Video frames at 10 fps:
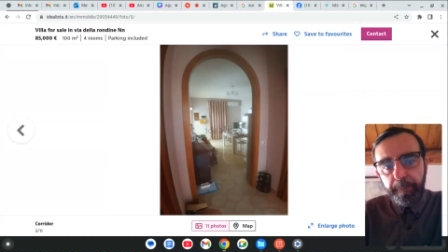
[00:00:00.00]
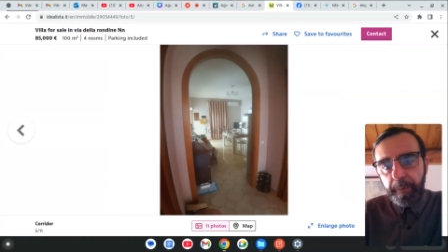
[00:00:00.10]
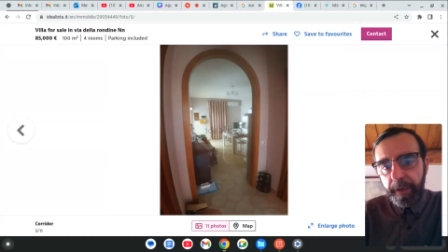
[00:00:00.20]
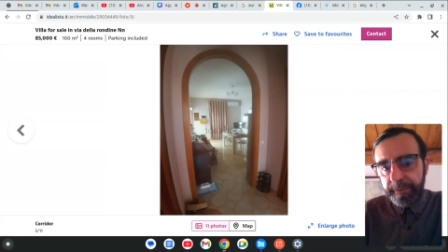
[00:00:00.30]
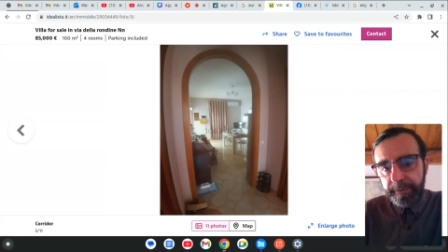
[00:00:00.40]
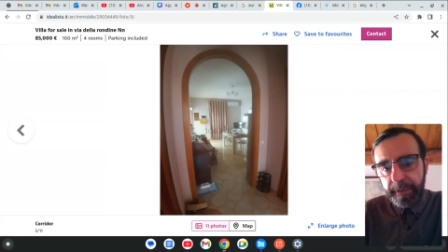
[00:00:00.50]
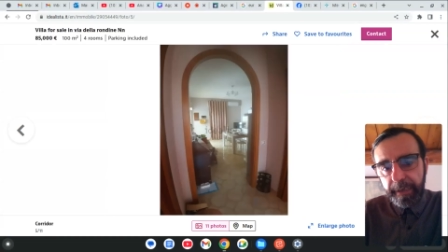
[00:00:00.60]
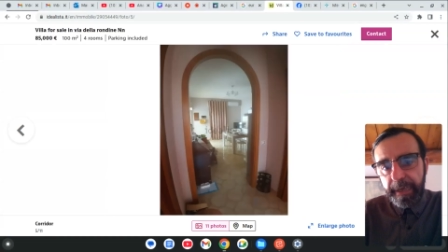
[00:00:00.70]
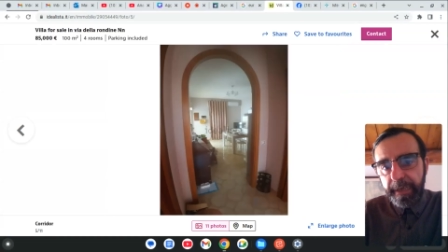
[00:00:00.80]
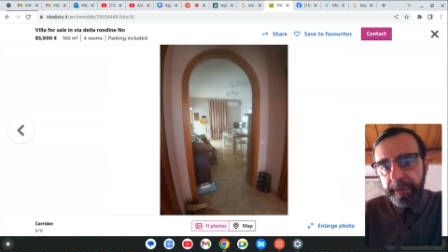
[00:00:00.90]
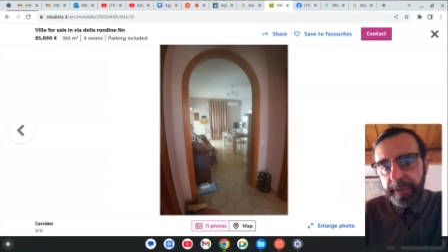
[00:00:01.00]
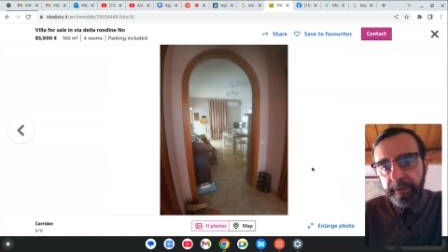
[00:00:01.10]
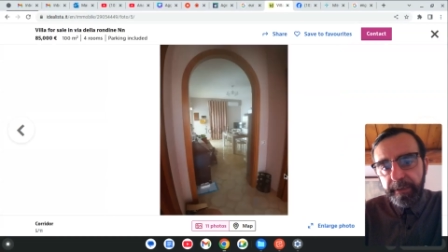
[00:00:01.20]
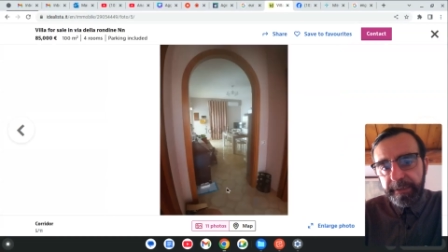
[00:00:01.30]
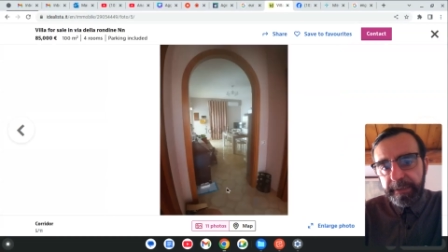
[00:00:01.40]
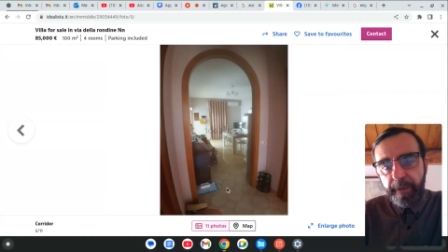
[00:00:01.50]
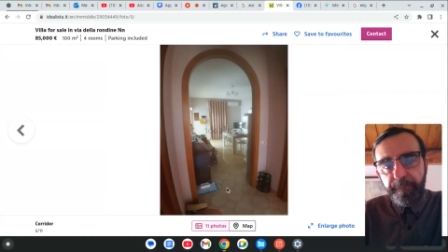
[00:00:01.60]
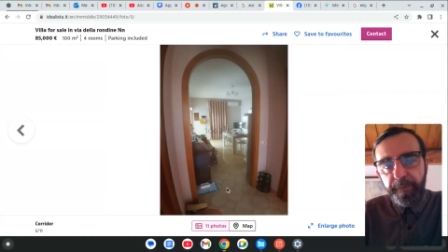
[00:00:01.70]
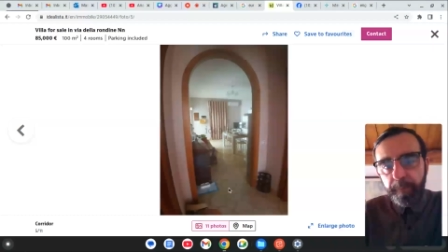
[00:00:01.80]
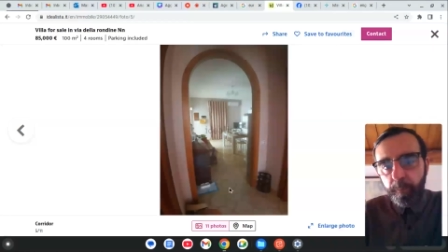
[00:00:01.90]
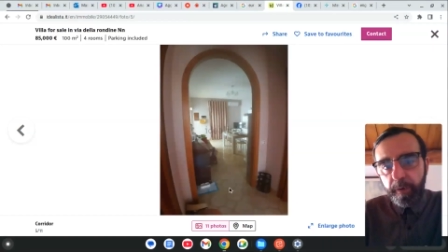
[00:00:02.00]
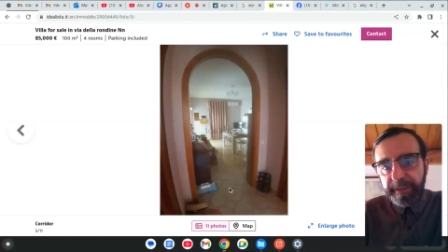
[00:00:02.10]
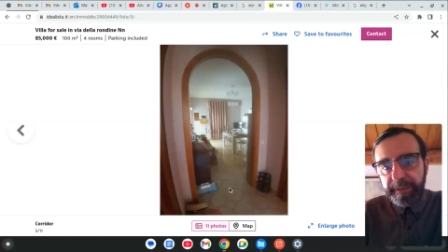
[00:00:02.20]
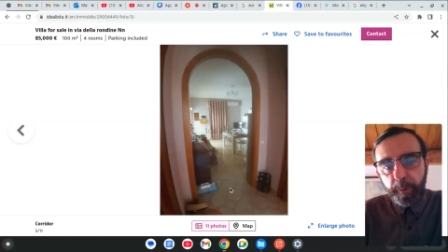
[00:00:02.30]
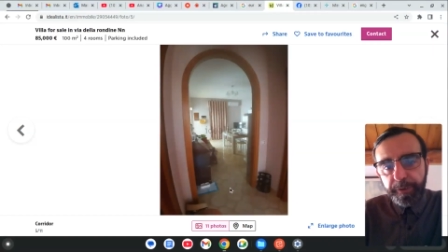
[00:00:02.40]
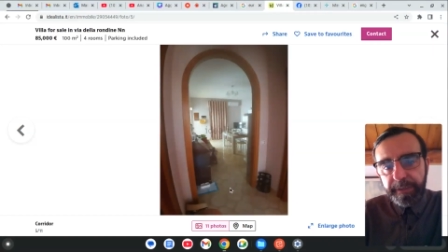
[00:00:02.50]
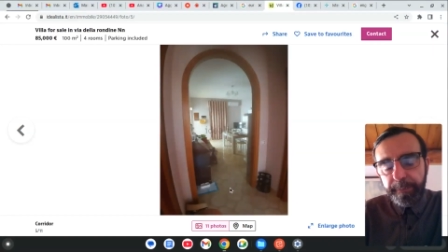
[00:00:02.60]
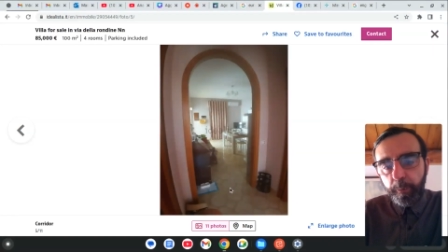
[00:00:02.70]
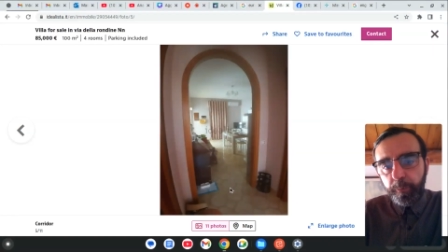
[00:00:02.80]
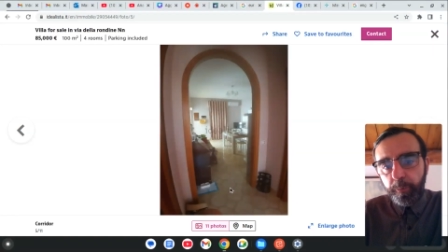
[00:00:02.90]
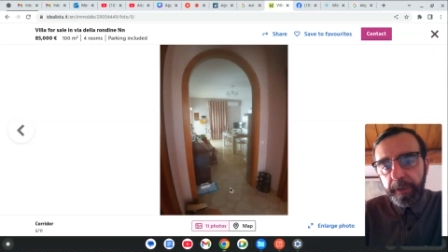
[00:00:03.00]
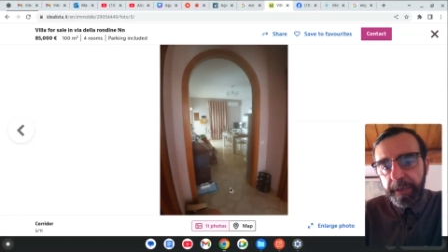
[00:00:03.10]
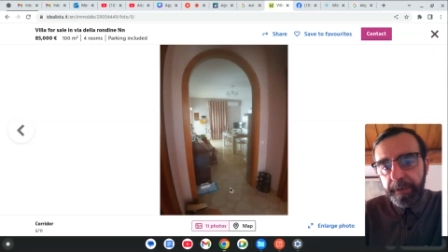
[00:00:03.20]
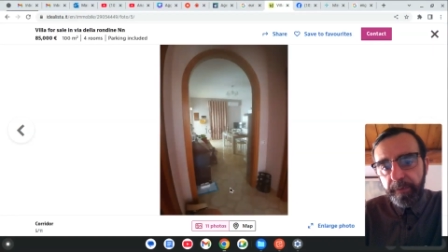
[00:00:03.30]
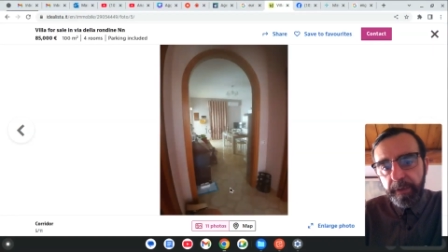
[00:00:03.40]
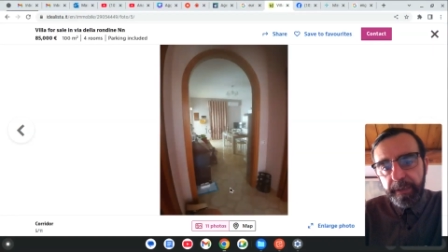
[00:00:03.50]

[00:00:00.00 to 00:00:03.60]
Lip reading: but again, something where it's possible to live